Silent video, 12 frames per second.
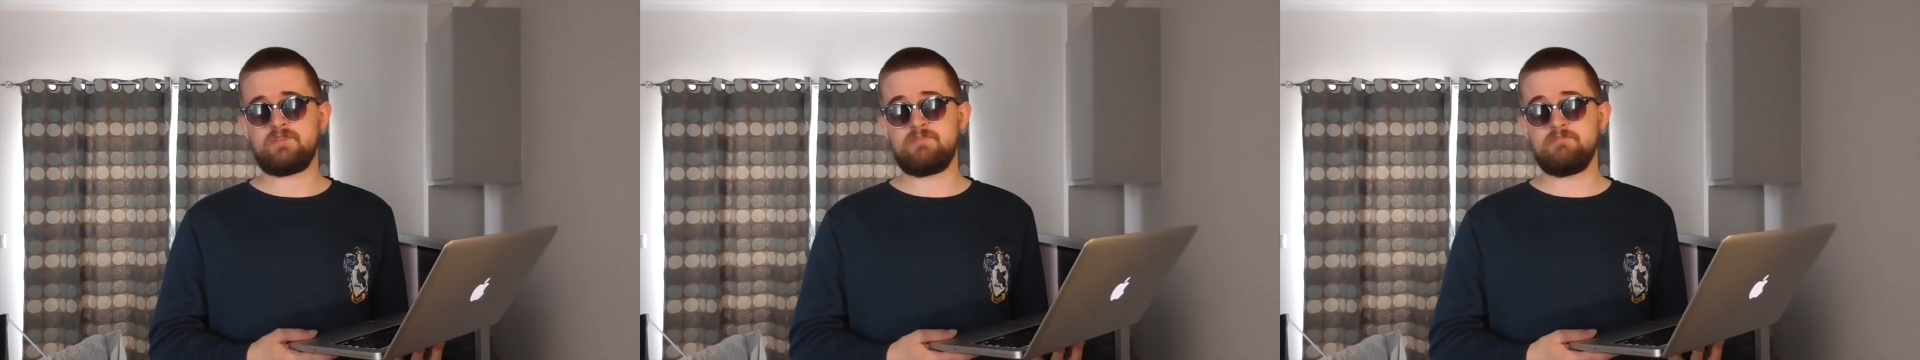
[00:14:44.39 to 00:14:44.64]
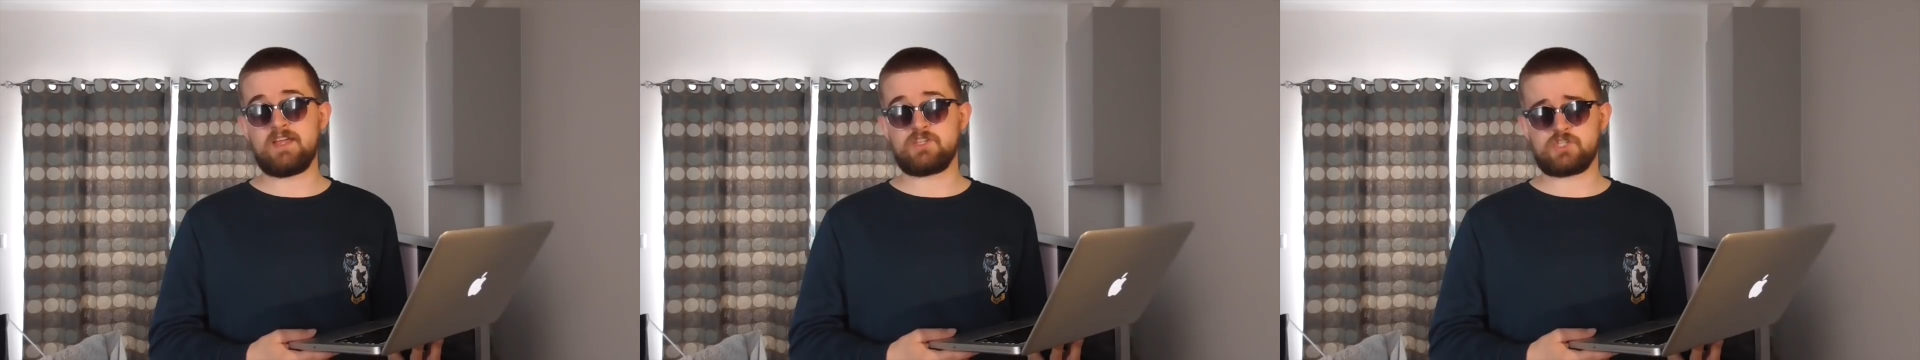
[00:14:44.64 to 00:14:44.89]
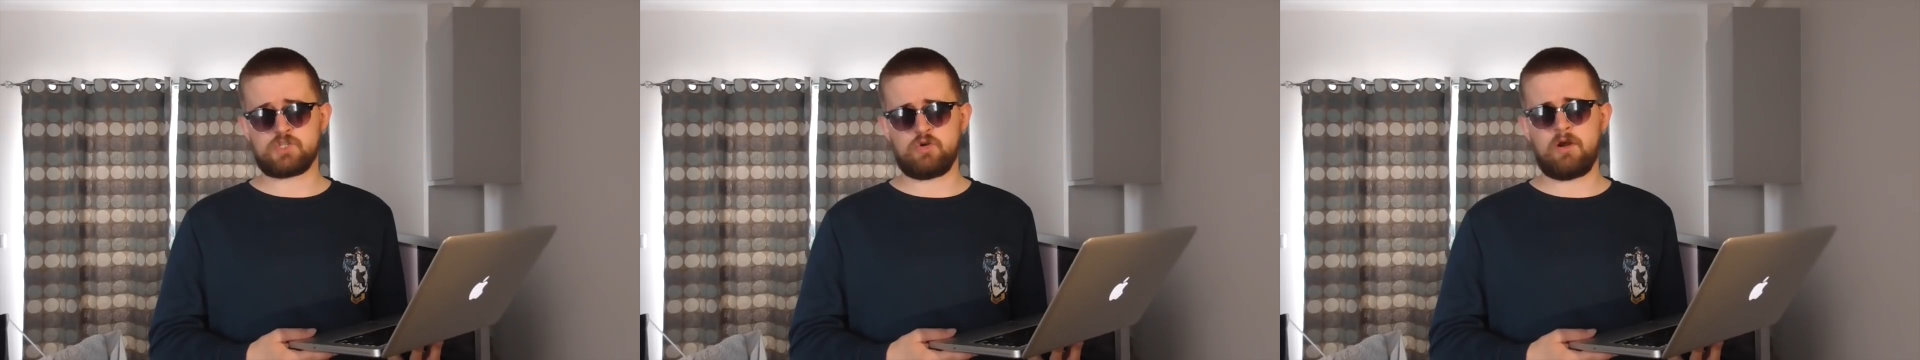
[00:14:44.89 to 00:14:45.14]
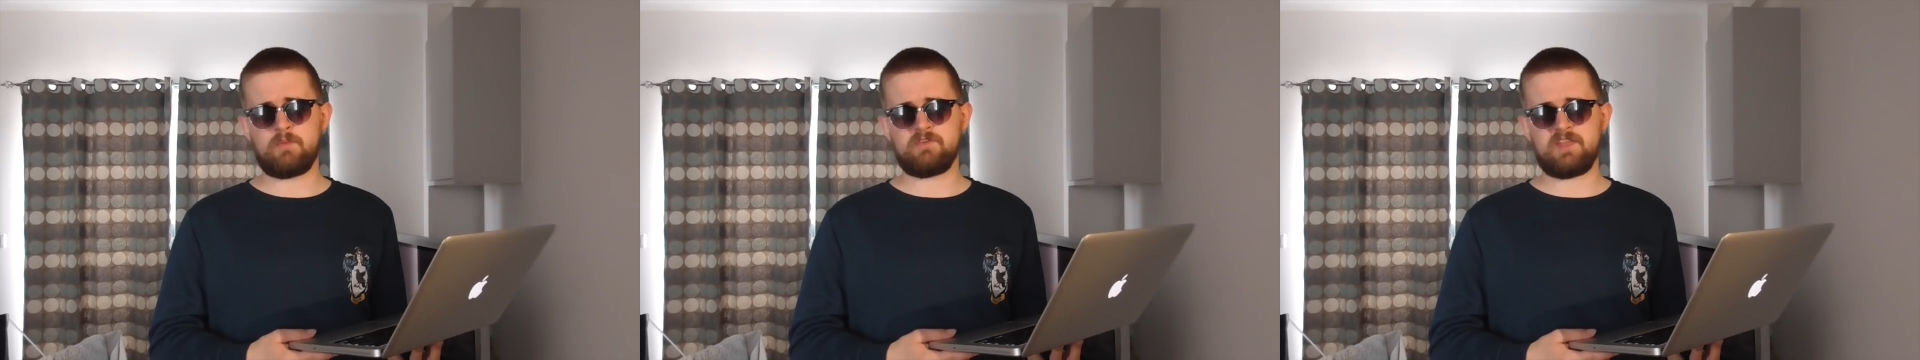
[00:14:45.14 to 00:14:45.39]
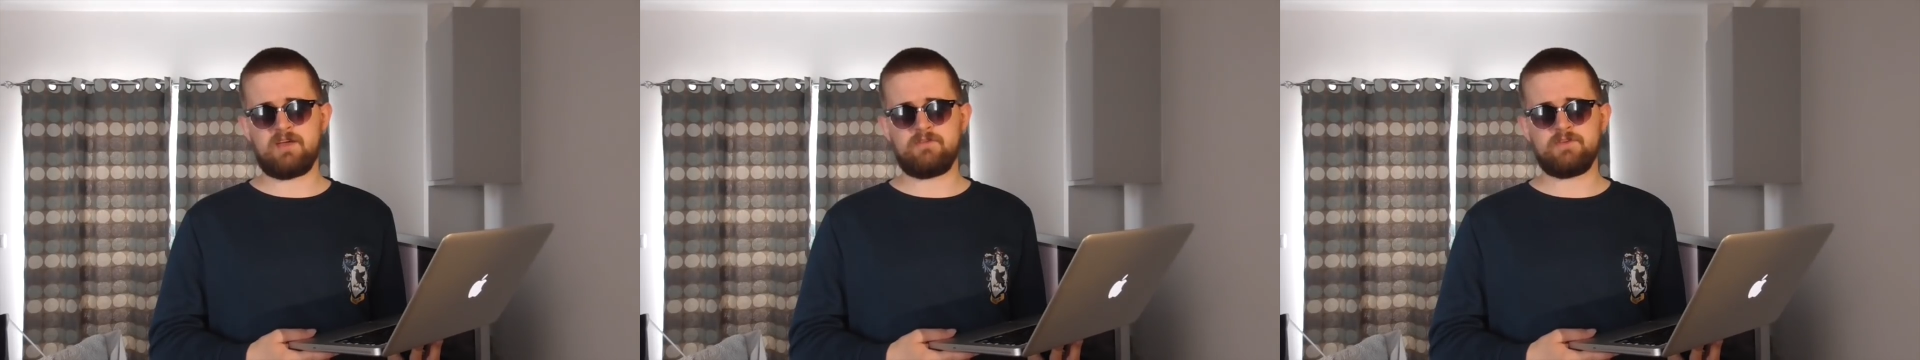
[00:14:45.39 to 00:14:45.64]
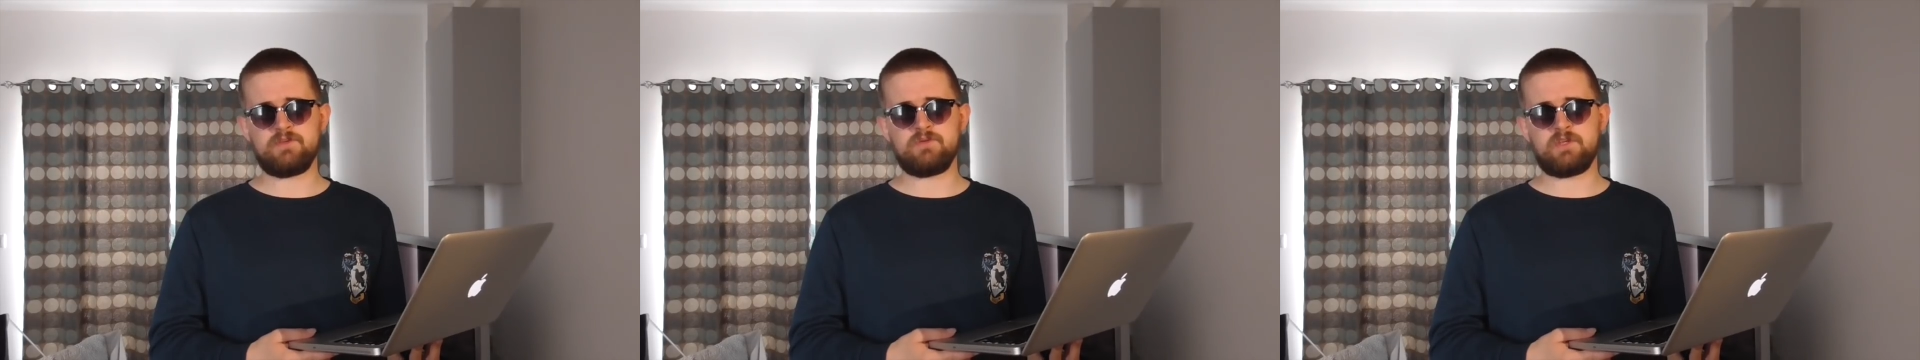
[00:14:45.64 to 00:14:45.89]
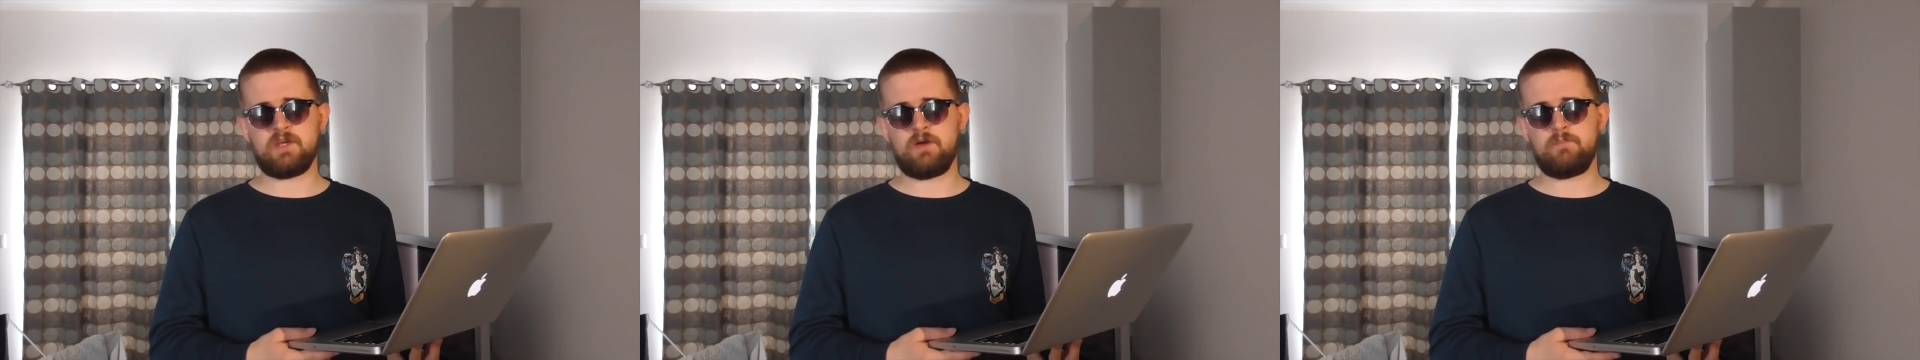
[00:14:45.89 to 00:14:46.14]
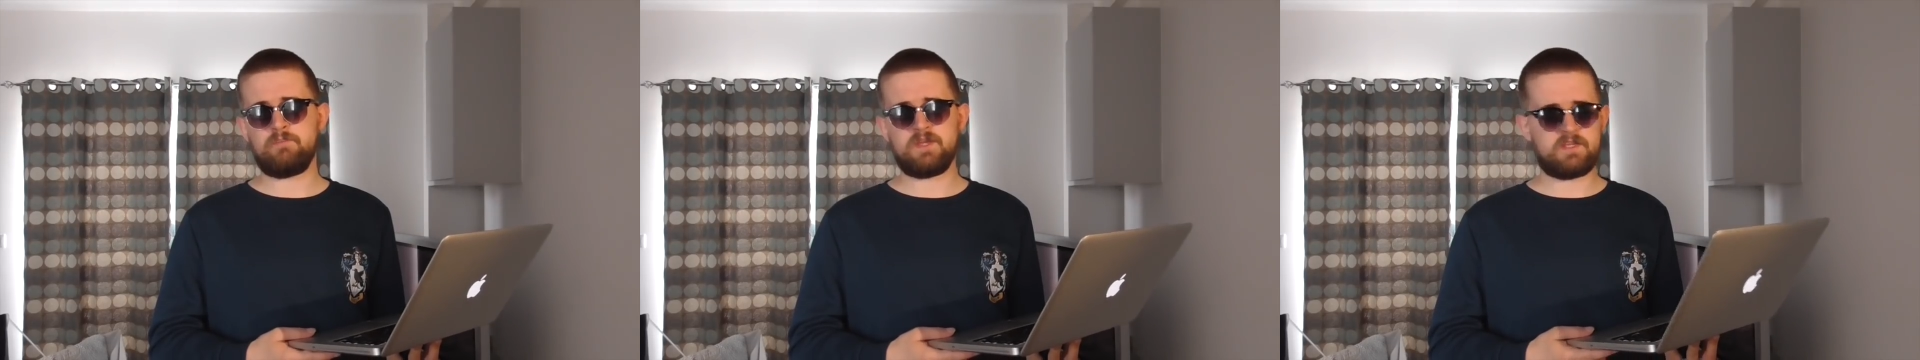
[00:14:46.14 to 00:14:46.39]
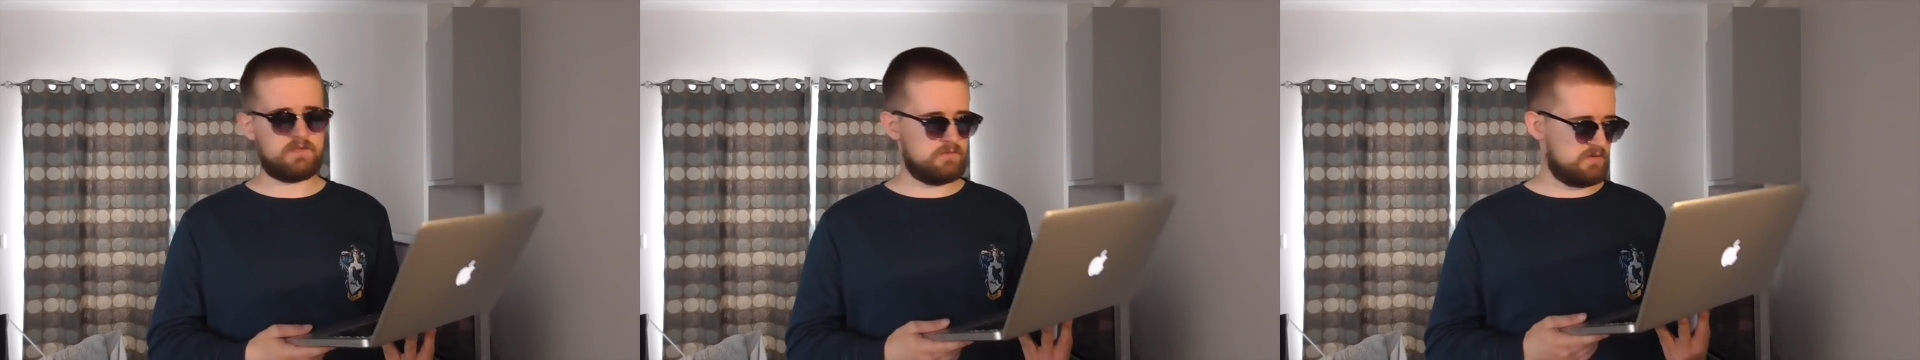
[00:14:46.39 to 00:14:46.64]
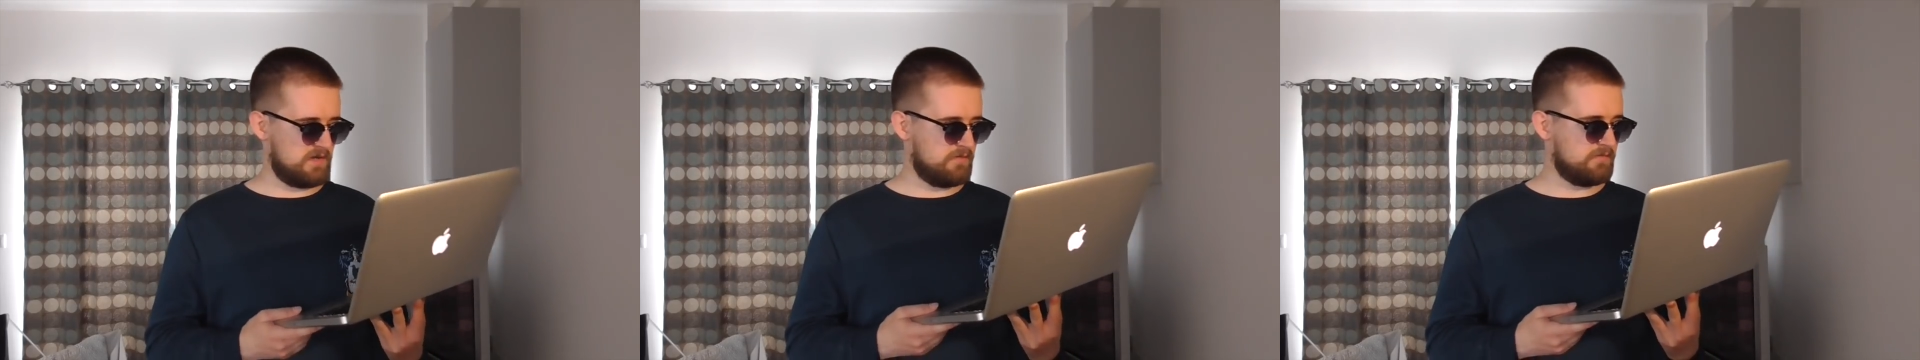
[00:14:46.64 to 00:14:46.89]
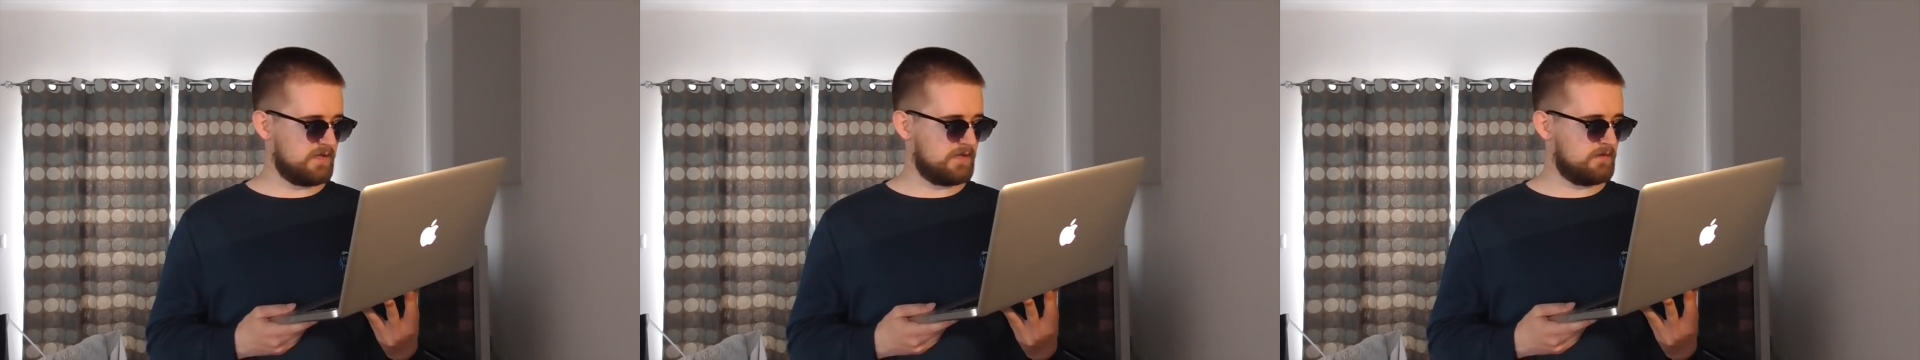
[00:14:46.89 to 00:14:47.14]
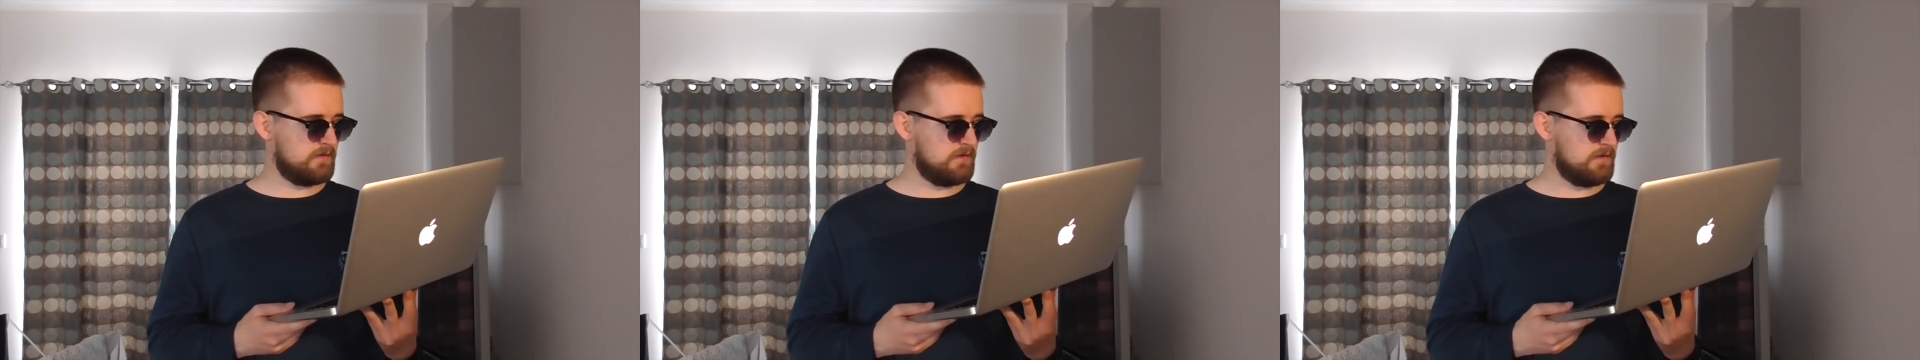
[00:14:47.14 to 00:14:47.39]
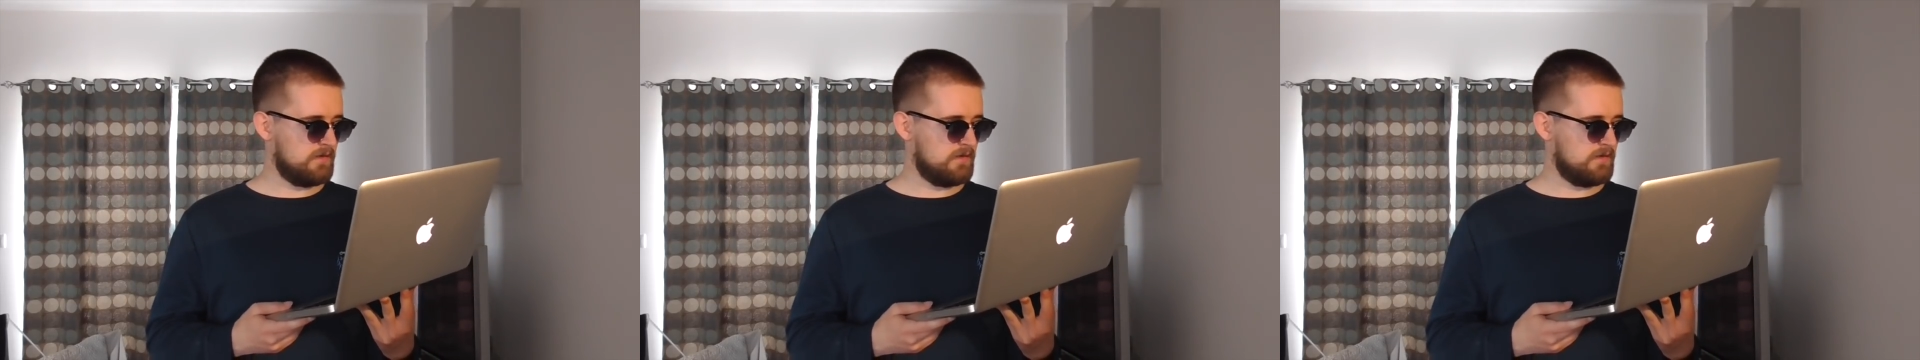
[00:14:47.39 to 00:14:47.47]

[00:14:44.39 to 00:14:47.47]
make sure I was there for Yu-Gi-Oh! Big Yu-Gi-Oh! Fan.